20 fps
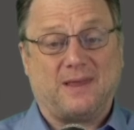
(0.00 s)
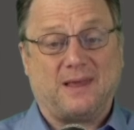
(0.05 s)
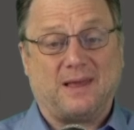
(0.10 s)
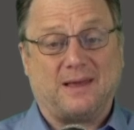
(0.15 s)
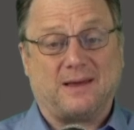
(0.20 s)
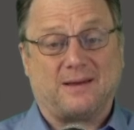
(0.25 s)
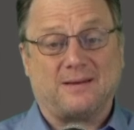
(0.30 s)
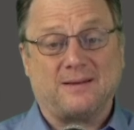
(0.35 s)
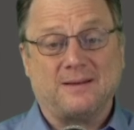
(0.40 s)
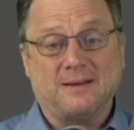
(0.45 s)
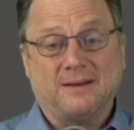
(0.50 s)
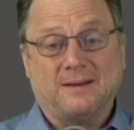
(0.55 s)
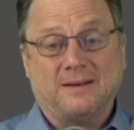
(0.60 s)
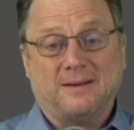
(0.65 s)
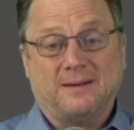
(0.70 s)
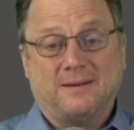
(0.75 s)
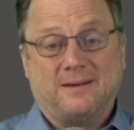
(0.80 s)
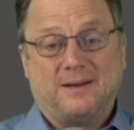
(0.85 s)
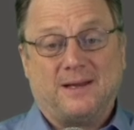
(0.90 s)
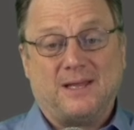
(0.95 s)
in the uh,
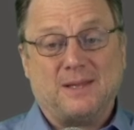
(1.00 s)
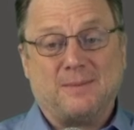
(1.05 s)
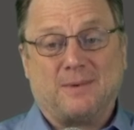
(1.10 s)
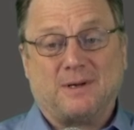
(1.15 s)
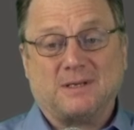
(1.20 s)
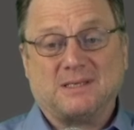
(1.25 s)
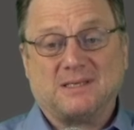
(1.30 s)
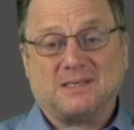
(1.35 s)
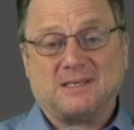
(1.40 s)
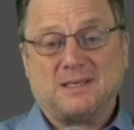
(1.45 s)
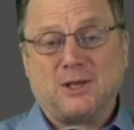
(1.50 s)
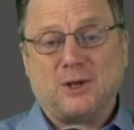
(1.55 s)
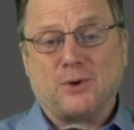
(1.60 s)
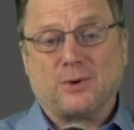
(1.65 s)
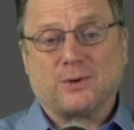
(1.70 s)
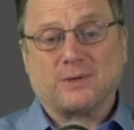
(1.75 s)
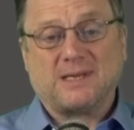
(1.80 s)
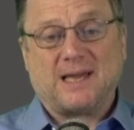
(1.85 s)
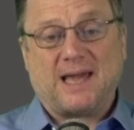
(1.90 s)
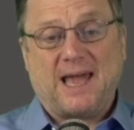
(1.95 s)
in the months and
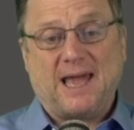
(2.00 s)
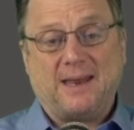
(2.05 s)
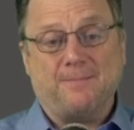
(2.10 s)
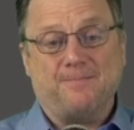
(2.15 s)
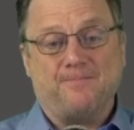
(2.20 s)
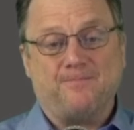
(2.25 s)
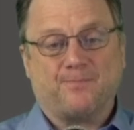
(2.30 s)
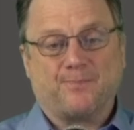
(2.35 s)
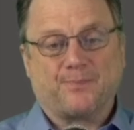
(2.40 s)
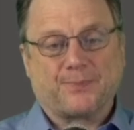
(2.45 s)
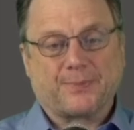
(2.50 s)
years ahead.